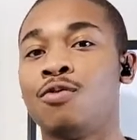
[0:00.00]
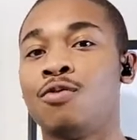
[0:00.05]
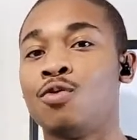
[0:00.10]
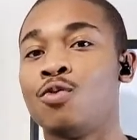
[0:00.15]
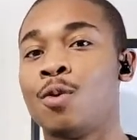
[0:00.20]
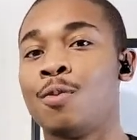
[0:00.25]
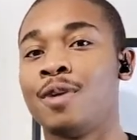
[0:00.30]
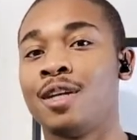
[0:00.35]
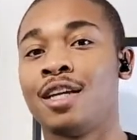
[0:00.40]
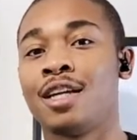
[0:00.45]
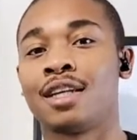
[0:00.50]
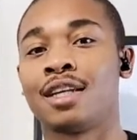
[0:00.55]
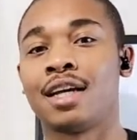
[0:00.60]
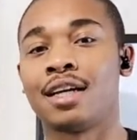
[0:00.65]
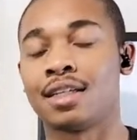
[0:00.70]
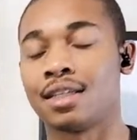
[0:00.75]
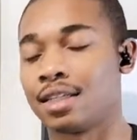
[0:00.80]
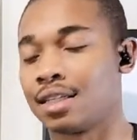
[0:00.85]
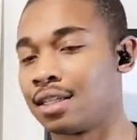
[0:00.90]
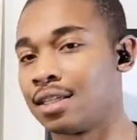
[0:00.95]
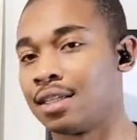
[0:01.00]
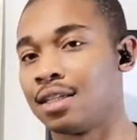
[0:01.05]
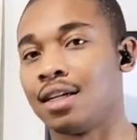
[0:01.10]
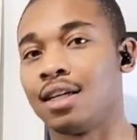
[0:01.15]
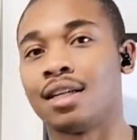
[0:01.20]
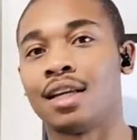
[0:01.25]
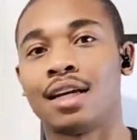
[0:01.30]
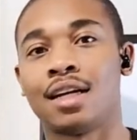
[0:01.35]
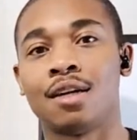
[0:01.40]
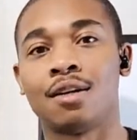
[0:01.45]
want me to get like a
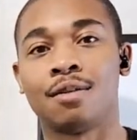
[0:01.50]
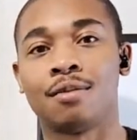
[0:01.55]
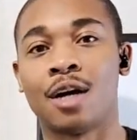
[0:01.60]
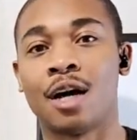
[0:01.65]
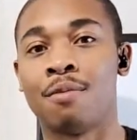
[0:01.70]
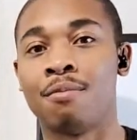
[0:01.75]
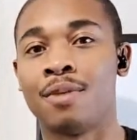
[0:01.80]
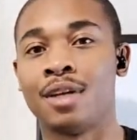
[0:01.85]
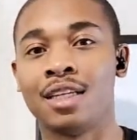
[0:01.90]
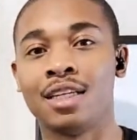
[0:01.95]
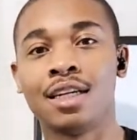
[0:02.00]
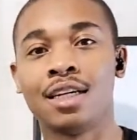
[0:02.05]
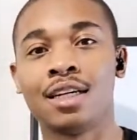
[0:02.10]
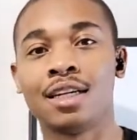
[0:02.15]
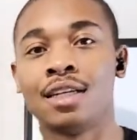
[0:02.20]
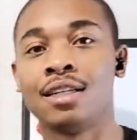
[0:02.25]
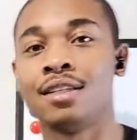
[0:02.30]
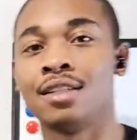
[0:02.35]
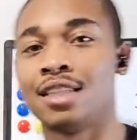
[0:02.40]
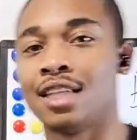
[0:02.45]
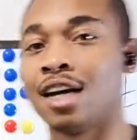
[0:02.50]
money gun.